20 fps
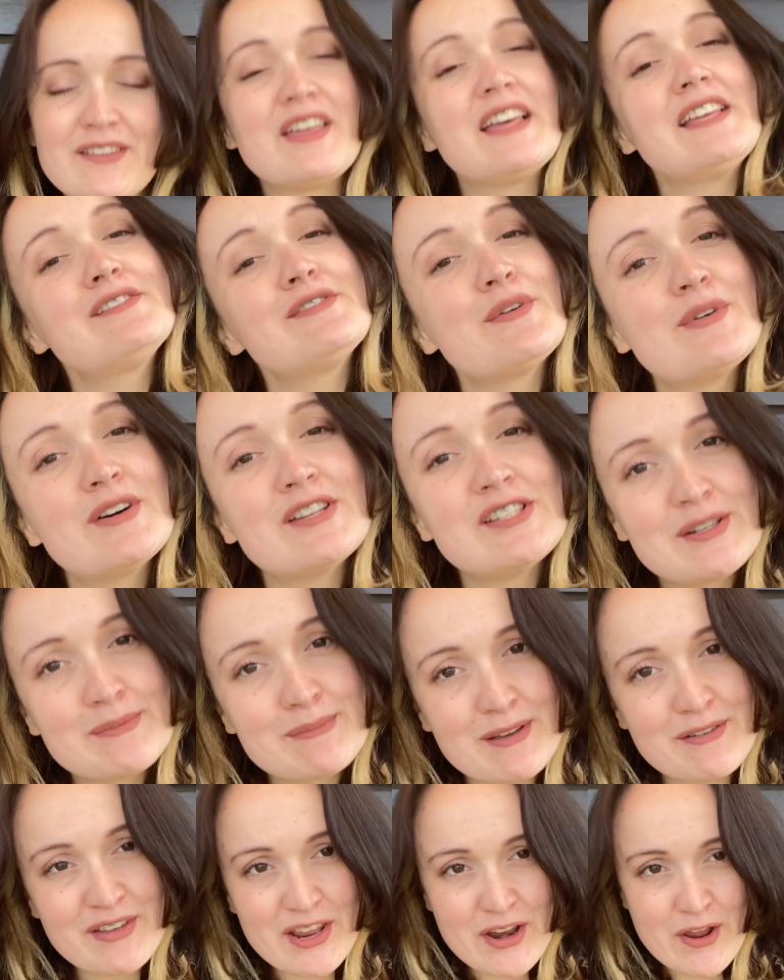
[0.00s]
Thanks for
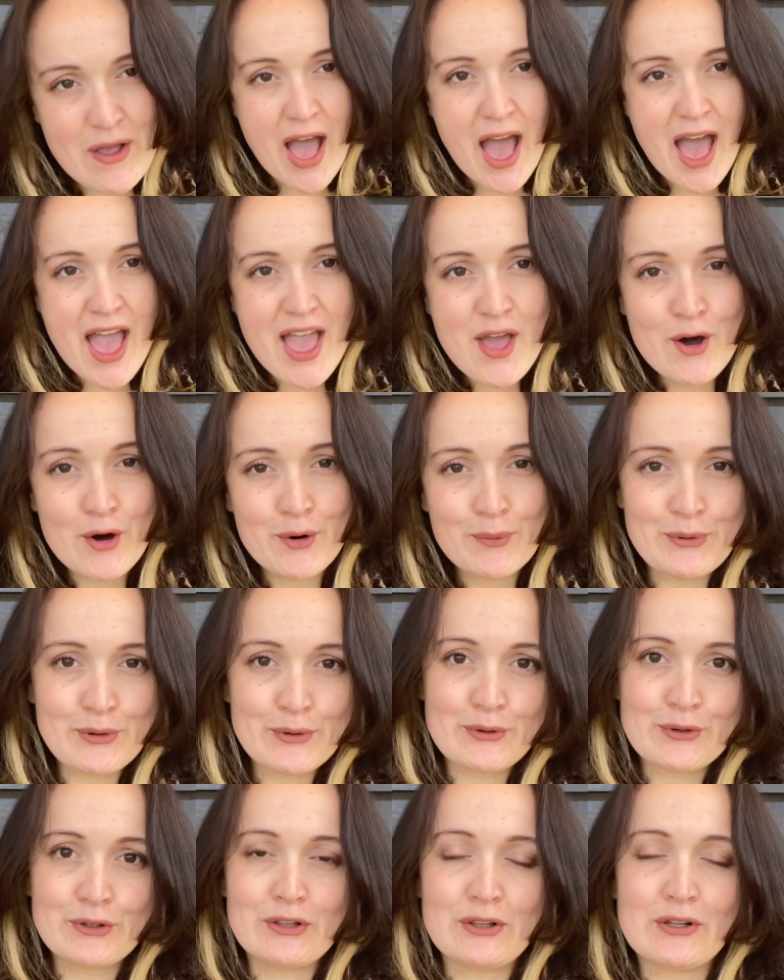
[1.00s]
watching my video. I hope
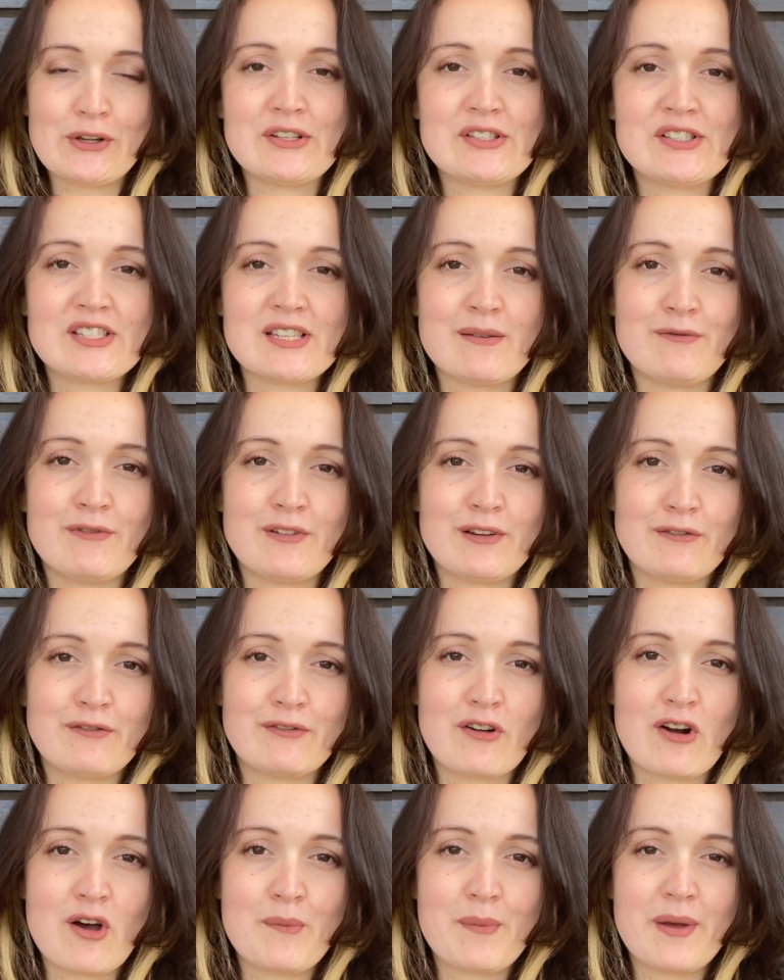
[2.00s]
you could learn something
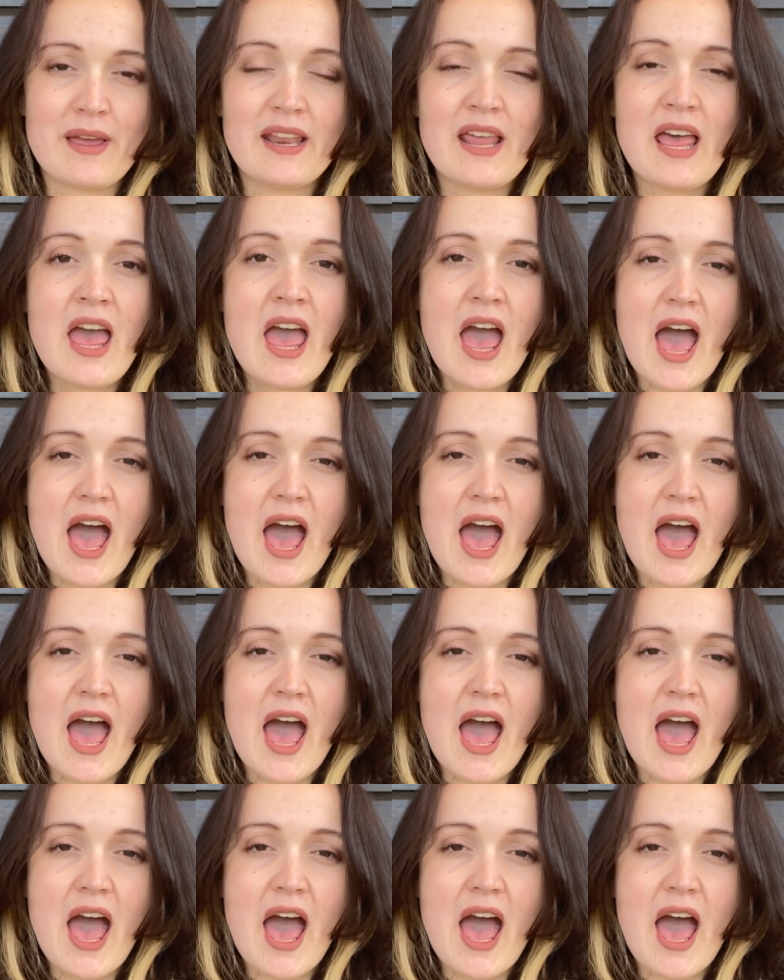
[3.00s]
from it.